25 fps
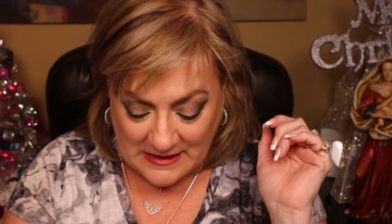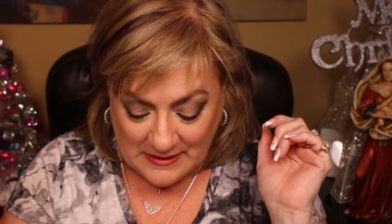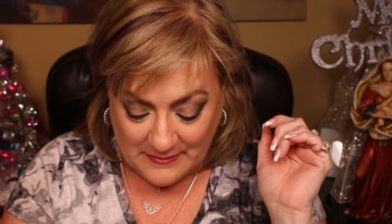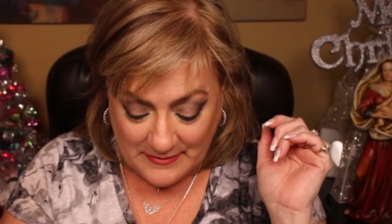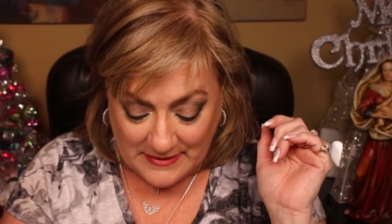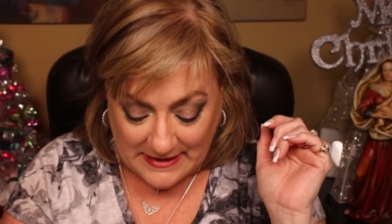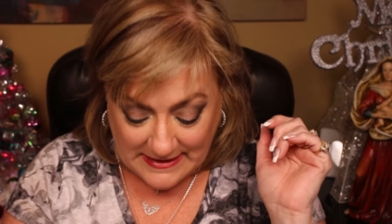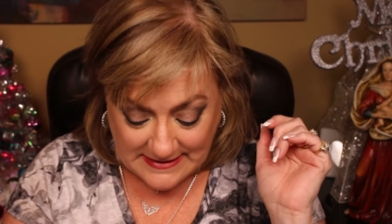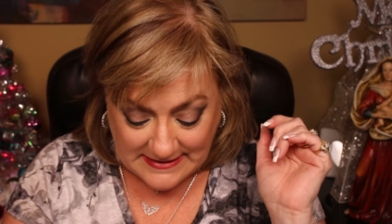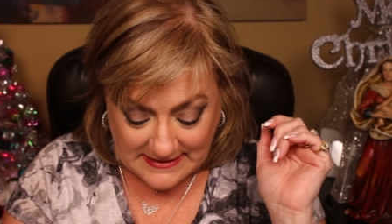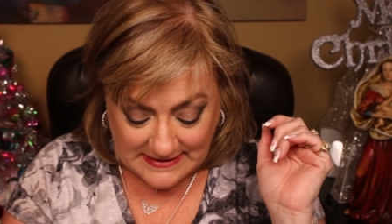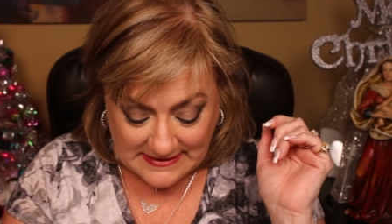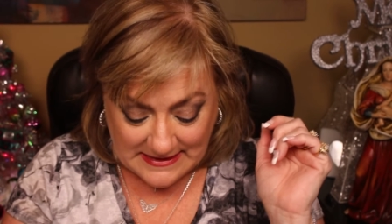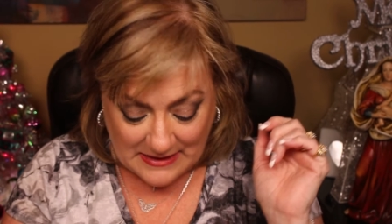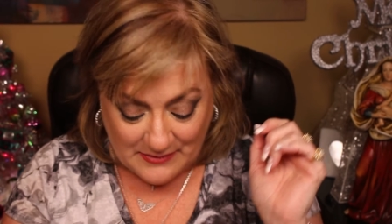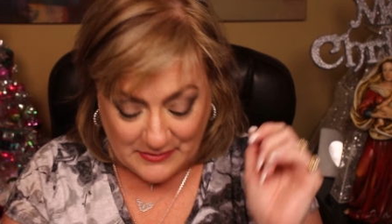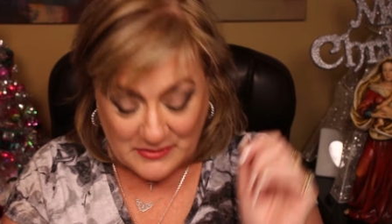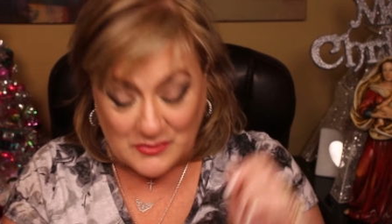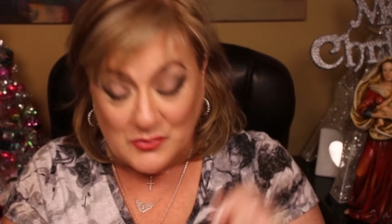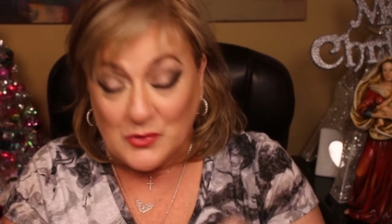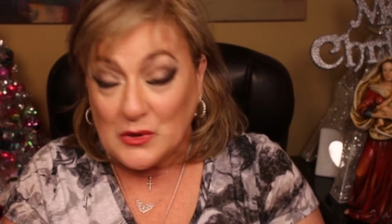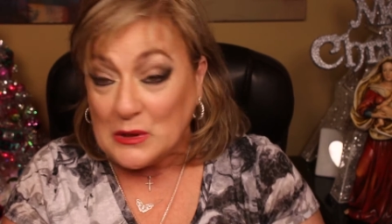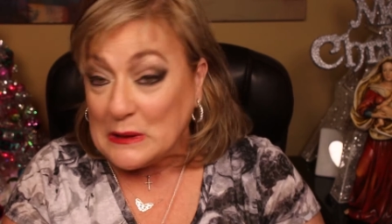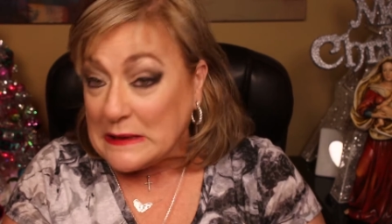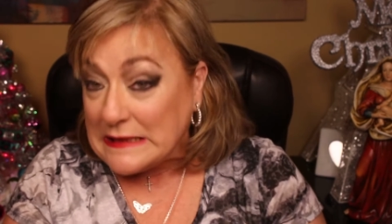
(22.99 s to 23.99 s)
That's because I was
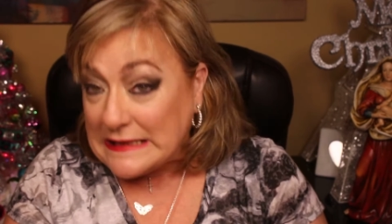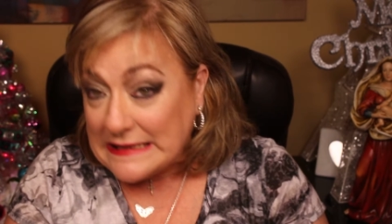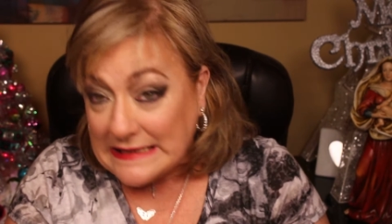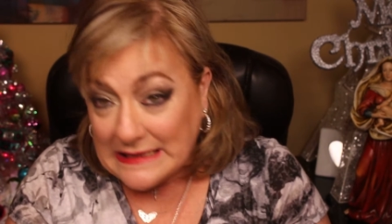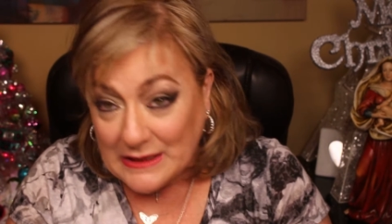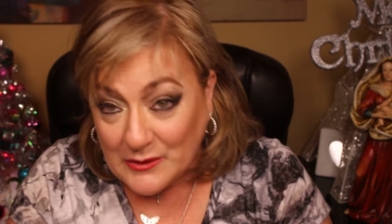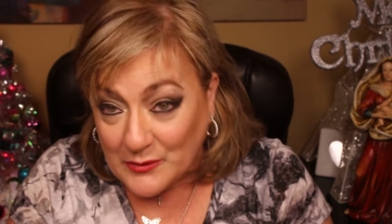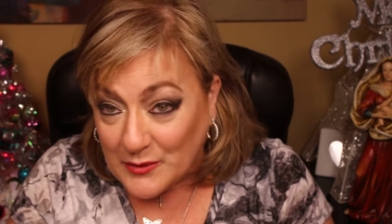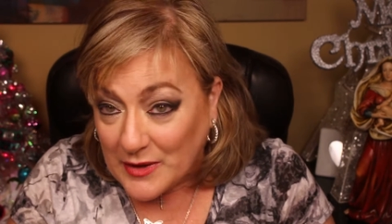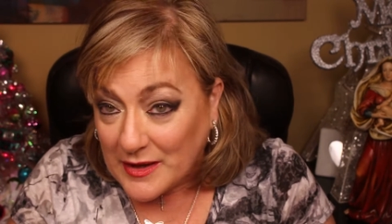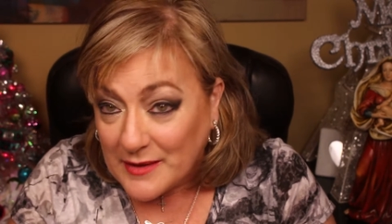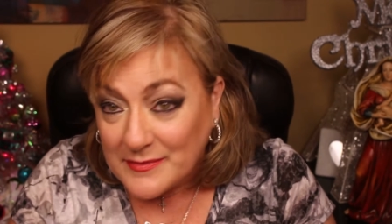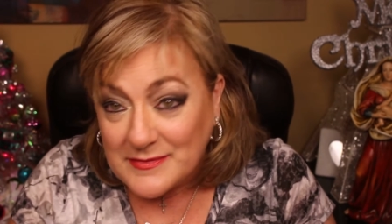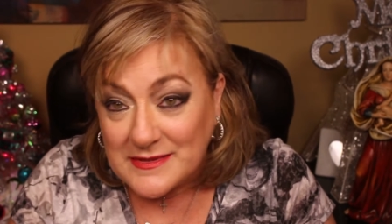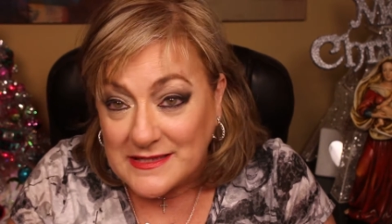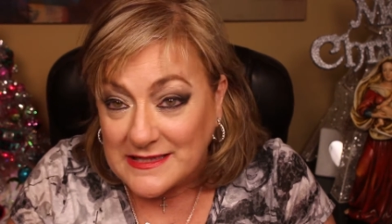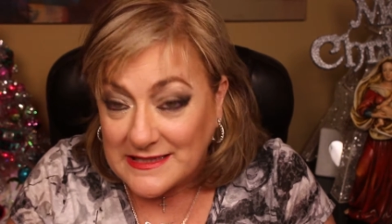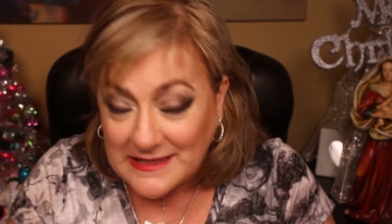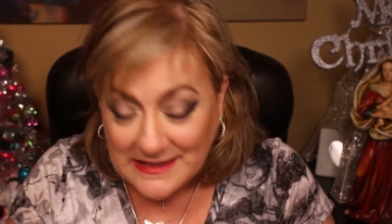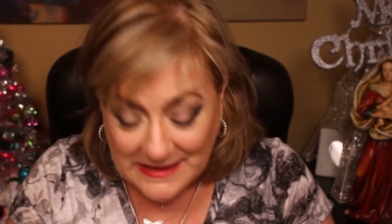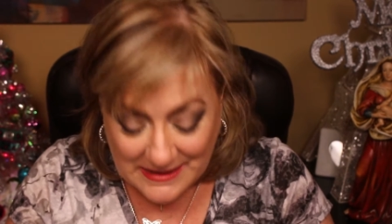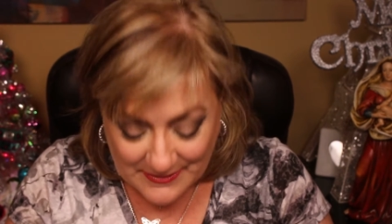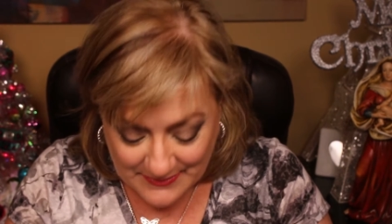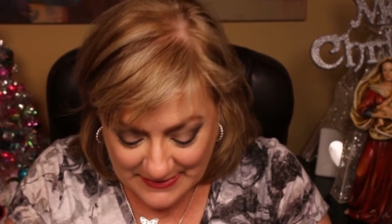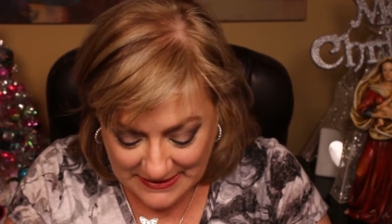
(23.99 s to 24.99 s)
rudely interrupted
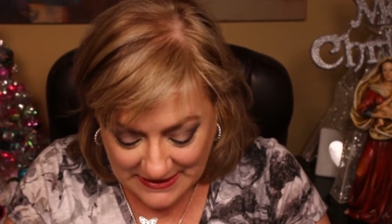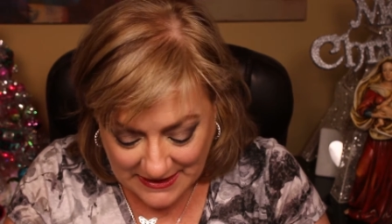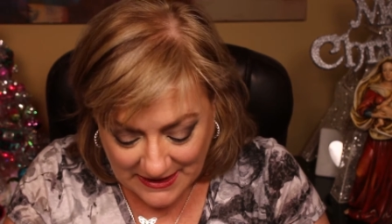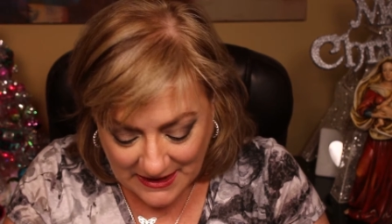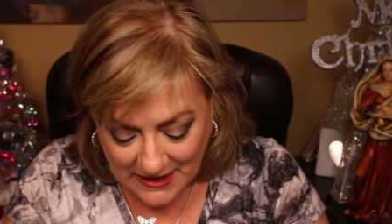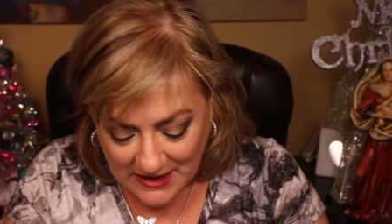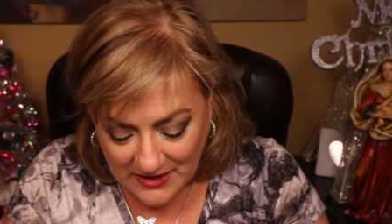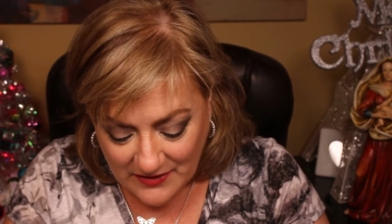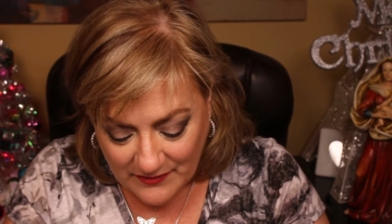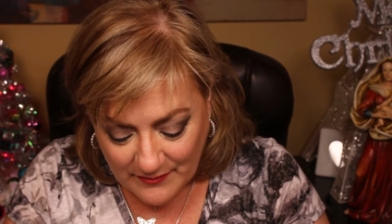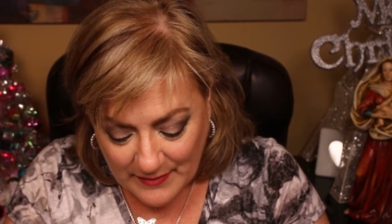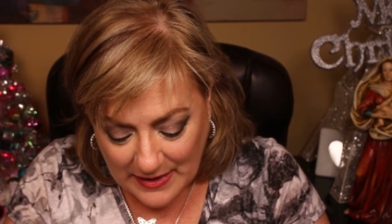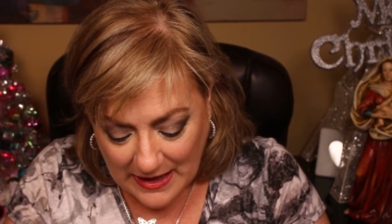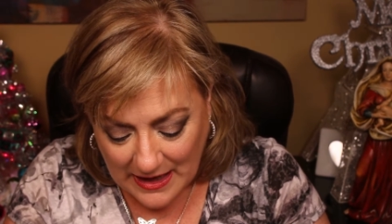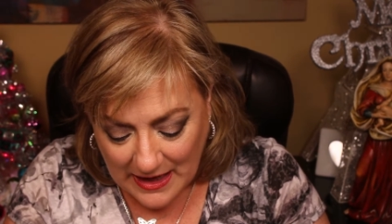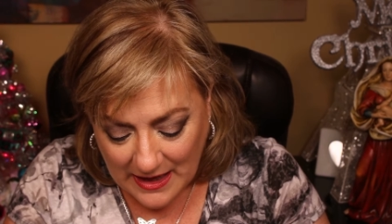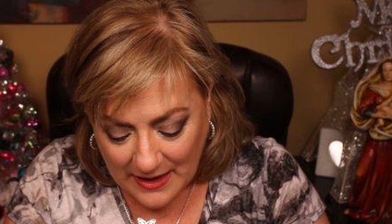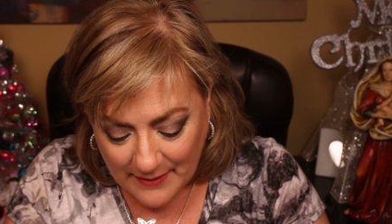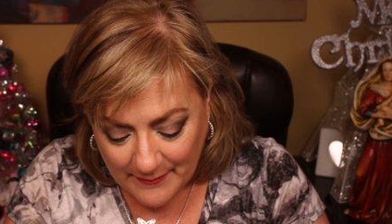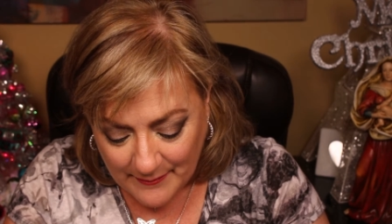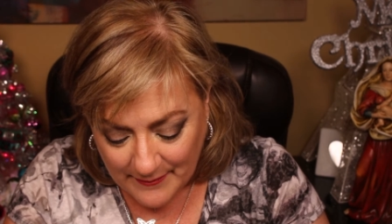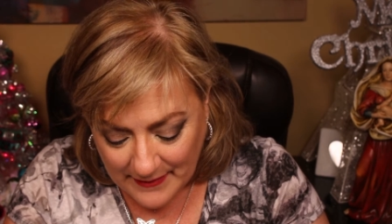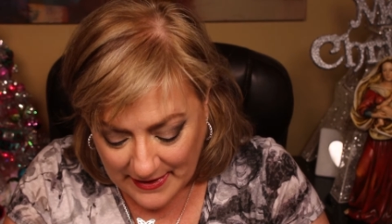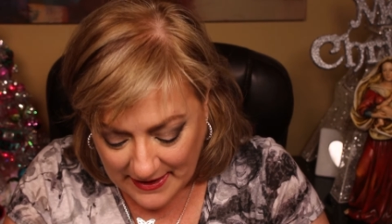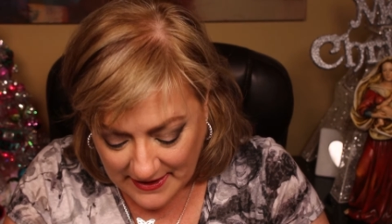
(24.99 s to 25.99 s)
in the middle of my
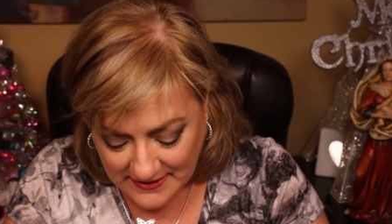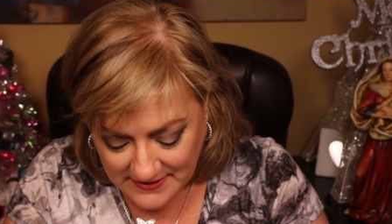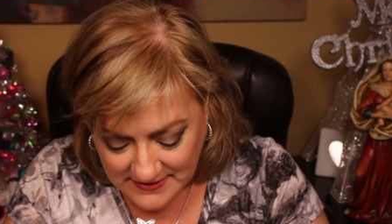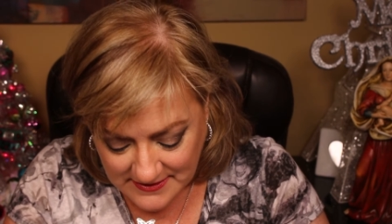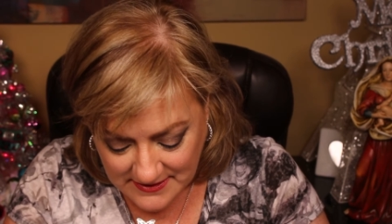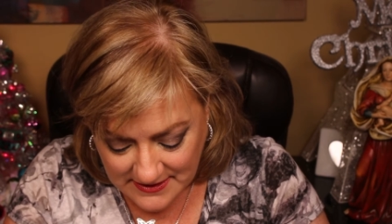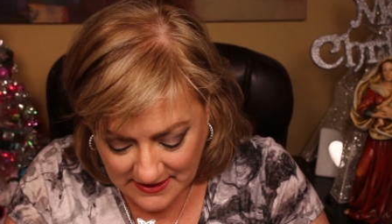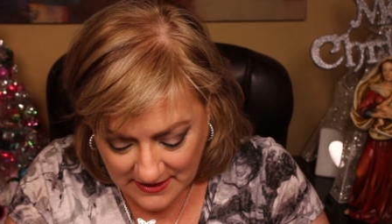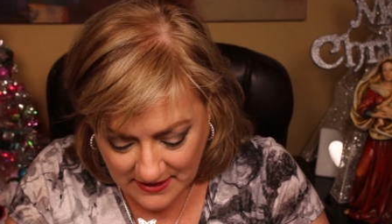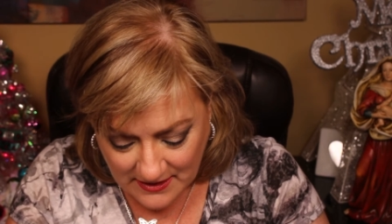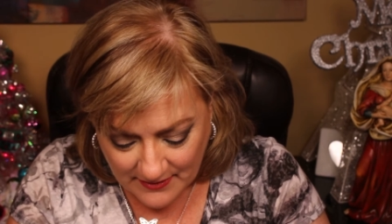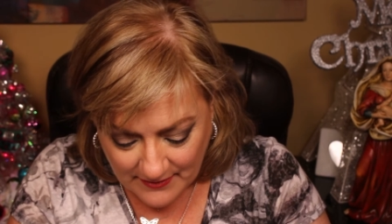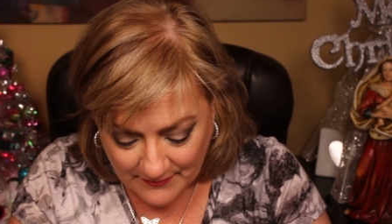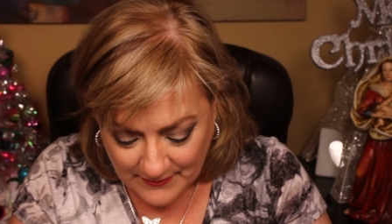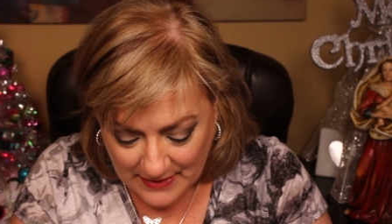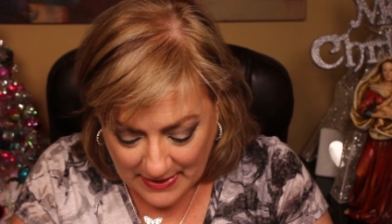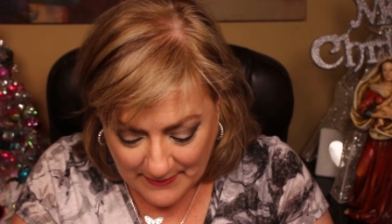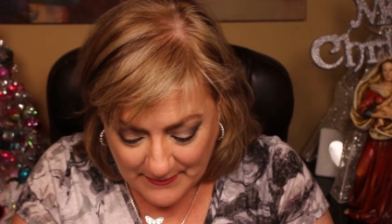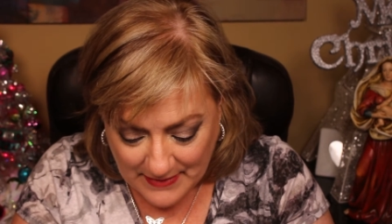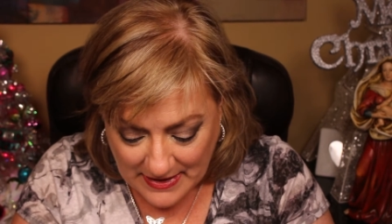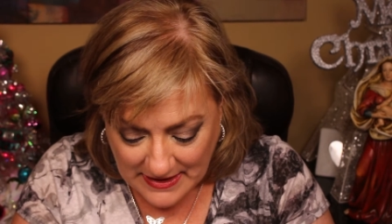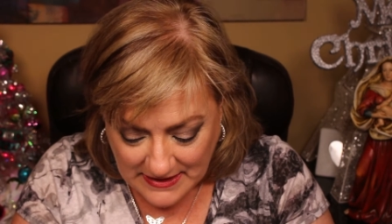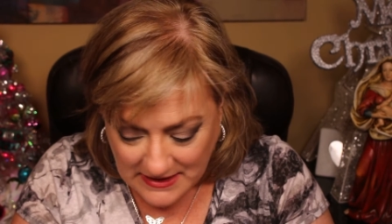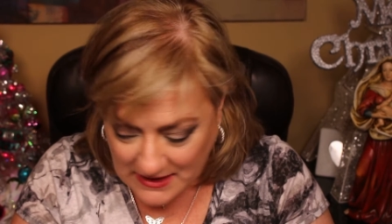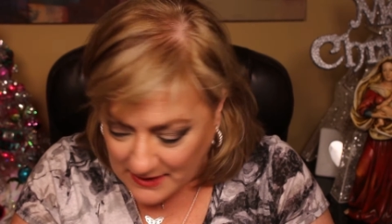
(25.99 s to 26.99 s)
mascara, of my
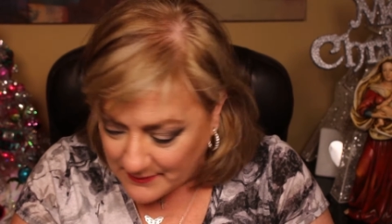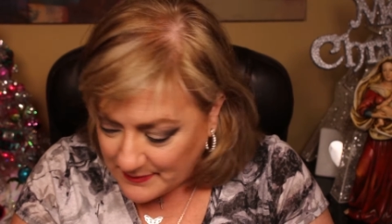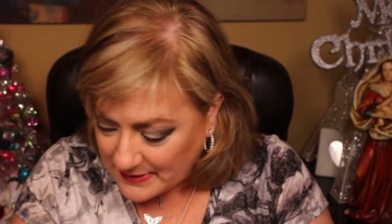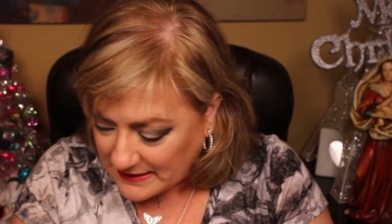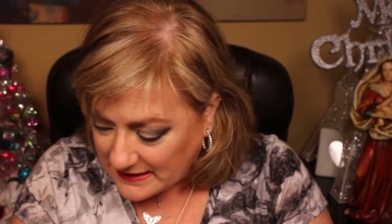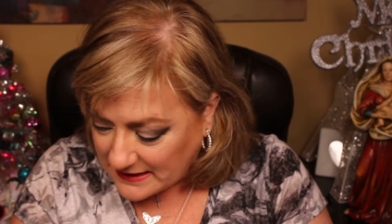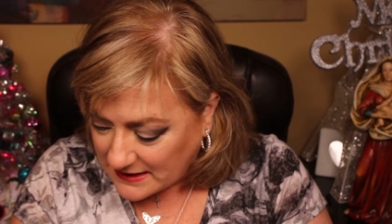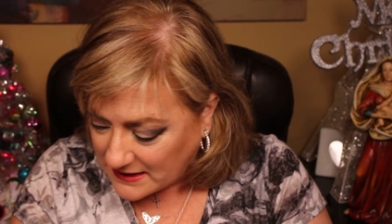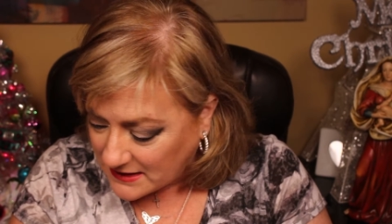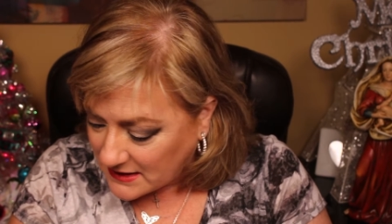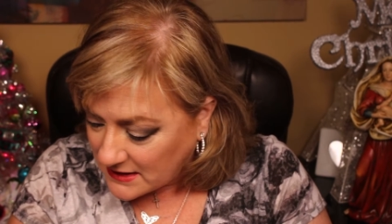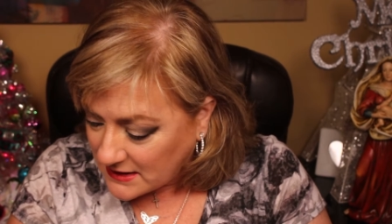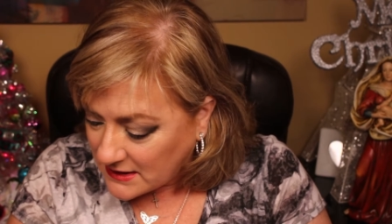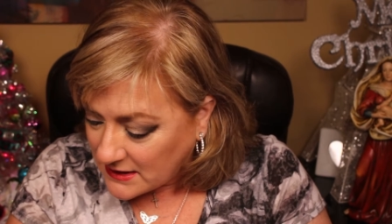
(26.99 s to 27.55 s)
makeuping